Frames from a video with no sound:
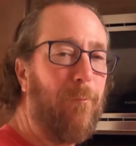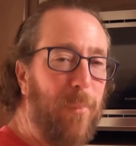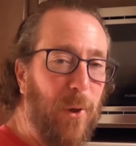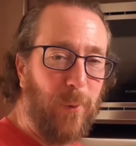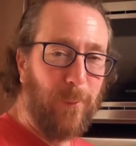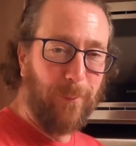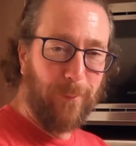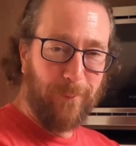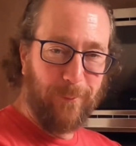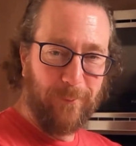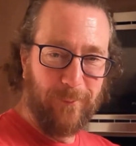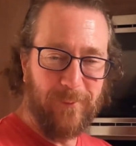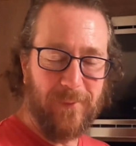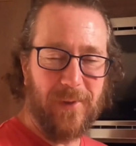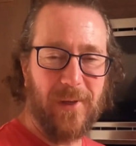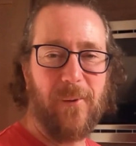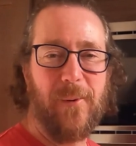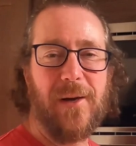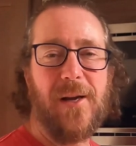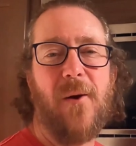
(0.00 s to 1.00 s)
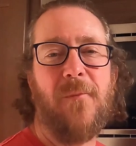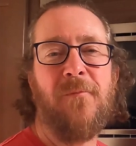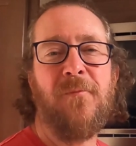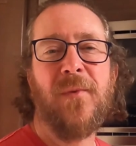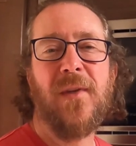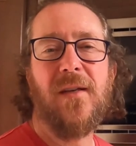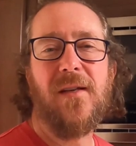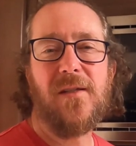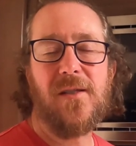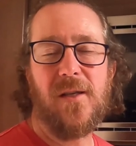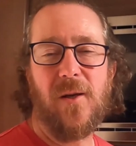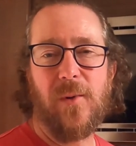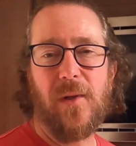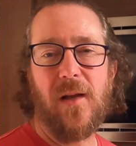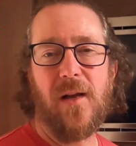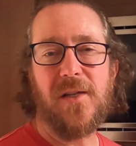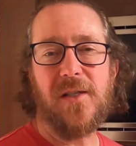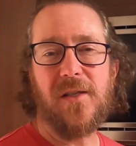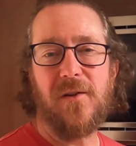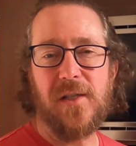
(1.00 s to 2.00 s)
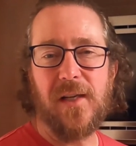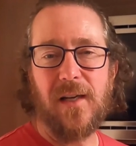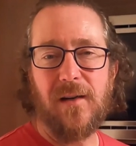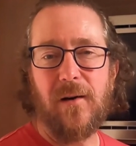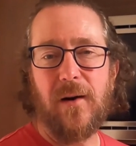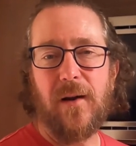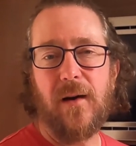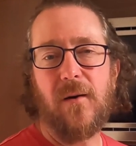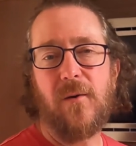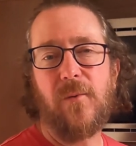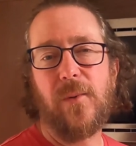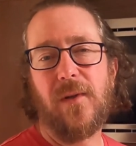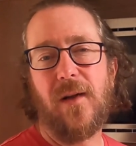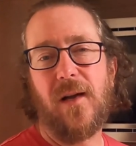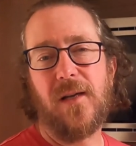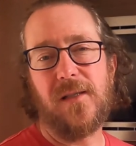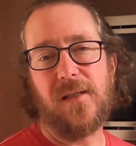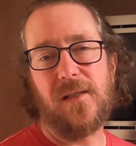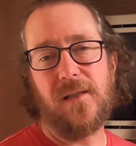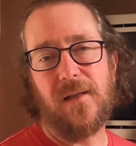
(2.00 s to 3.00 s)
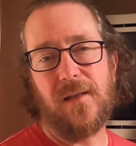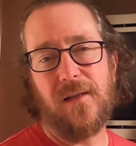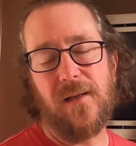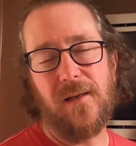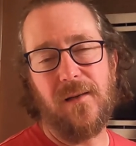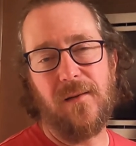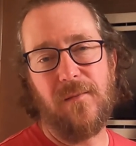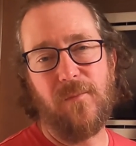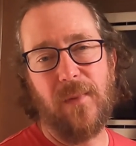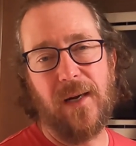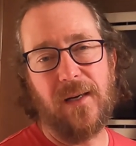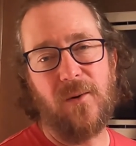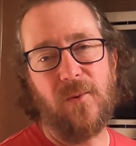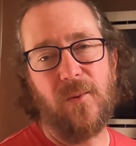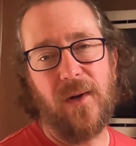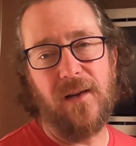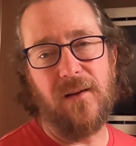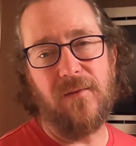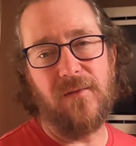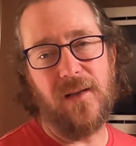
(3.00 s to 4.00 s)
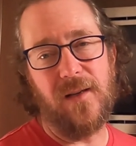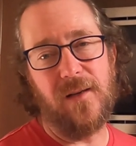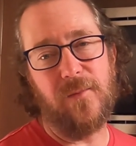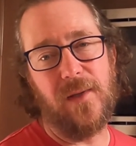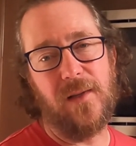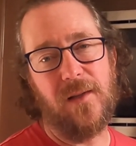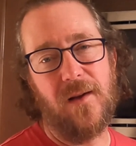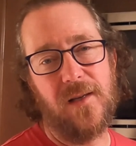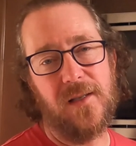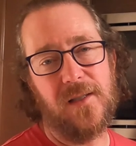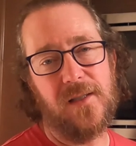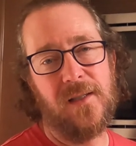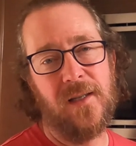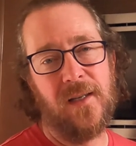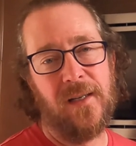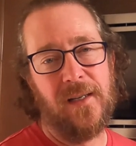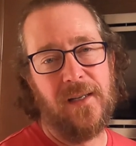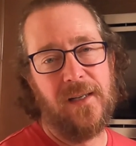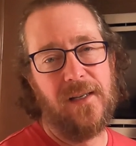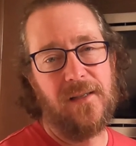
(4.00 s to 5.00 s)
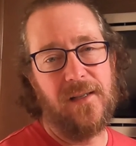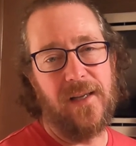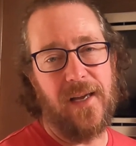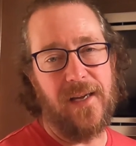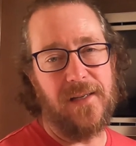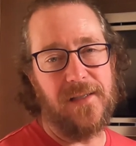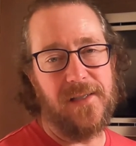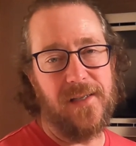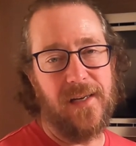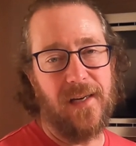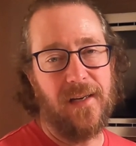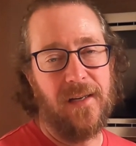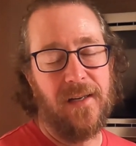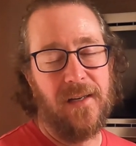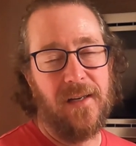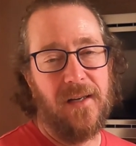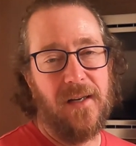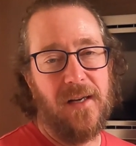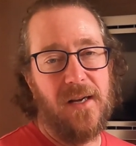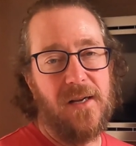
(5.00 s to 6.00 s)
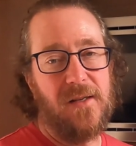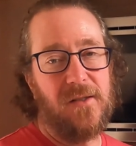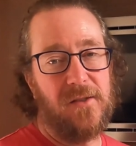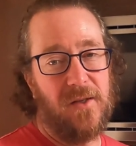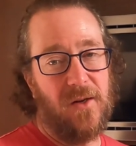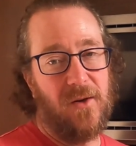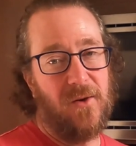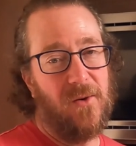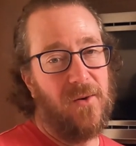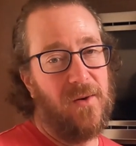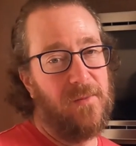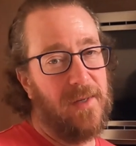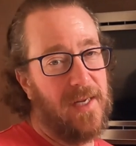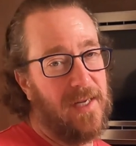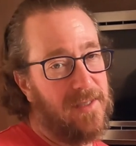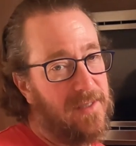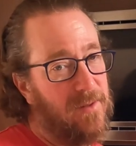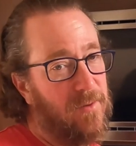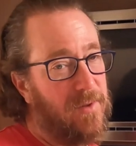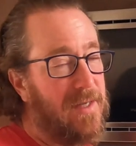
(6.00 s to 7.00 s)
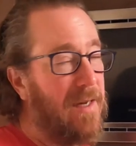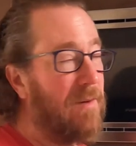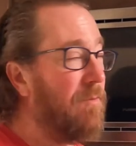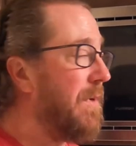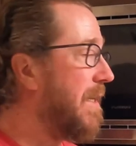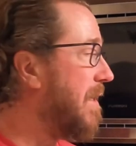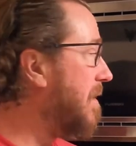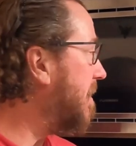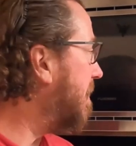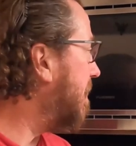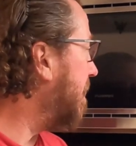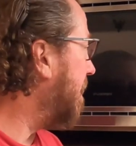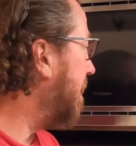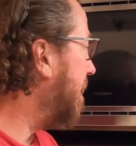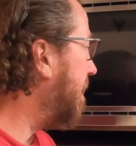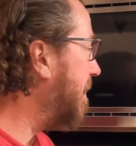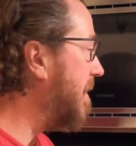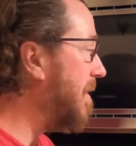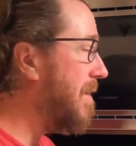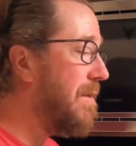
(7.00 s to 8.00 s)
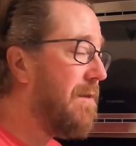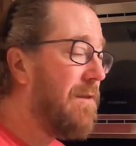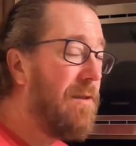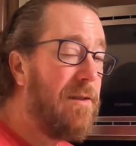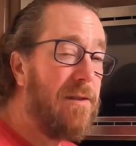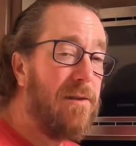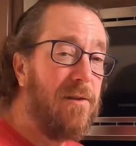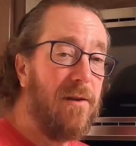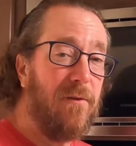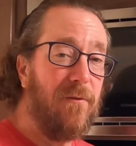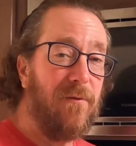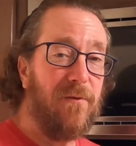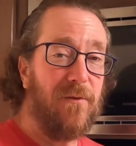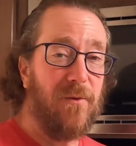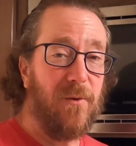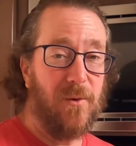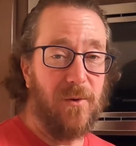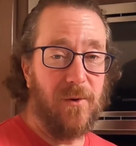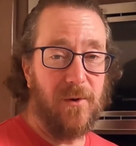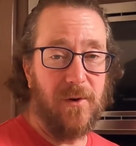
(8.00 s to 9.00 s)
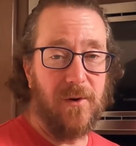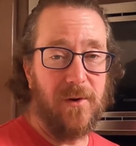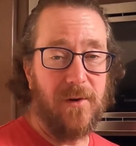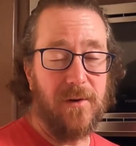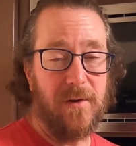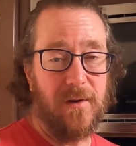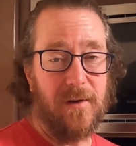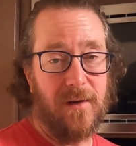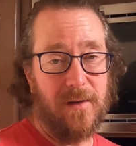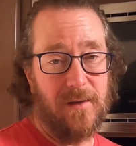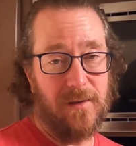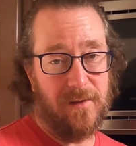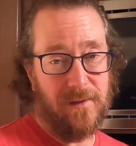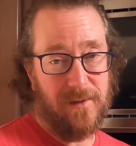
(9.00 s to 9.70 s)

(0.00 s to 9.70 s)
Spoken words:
Boom. There we go. So we lost our generator, we lost the microwave, and we lost the AC. So I'm guessing what that means is, for